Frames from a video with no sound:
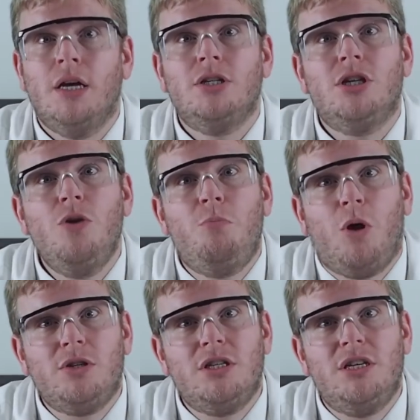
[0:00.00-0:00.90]
So
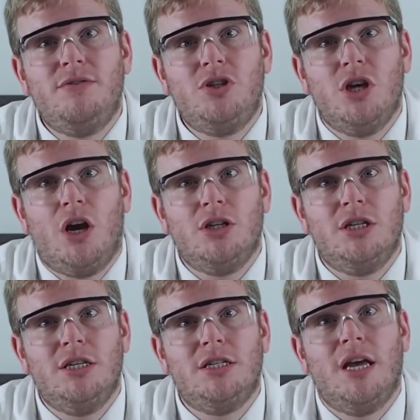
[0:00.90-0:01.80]
positive
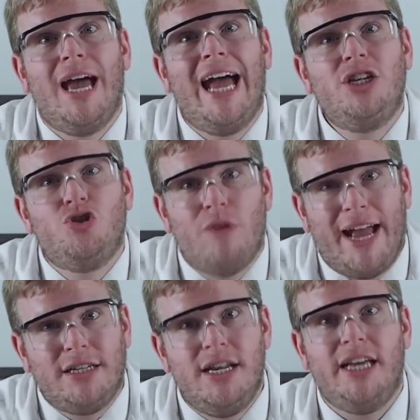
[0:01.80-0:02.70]
charges
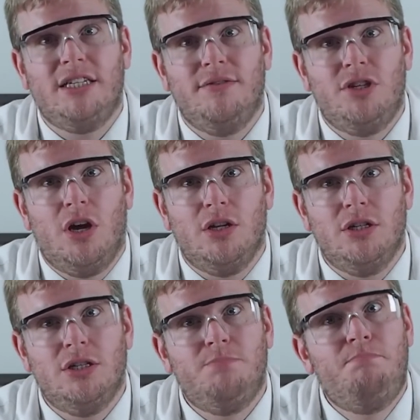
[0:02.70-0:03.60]
attract negative
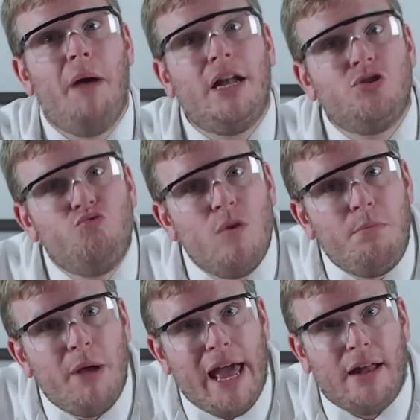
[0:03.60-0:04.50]
charges, but
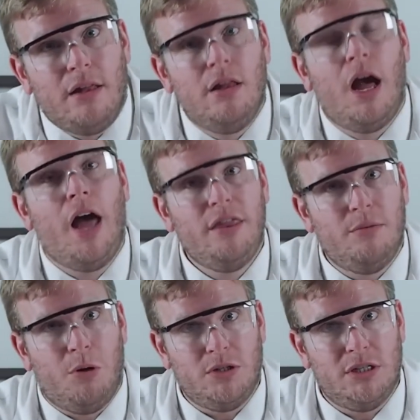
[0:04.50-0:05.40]
repel
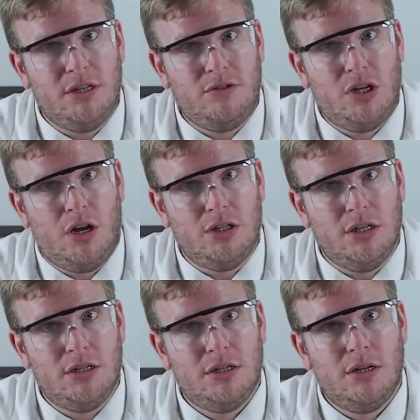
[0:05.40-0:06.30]
other positive
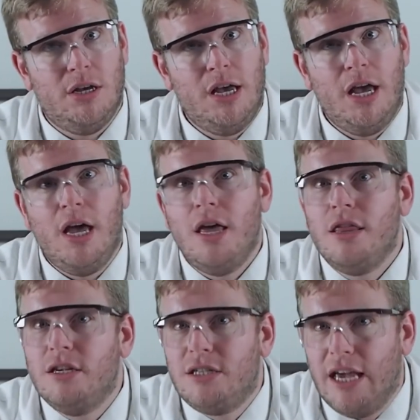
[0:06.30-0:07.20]
charges.
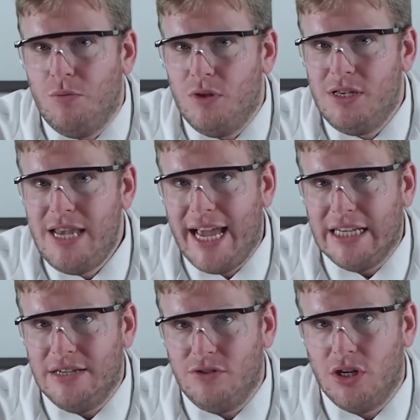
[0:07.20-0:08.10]
The same with negative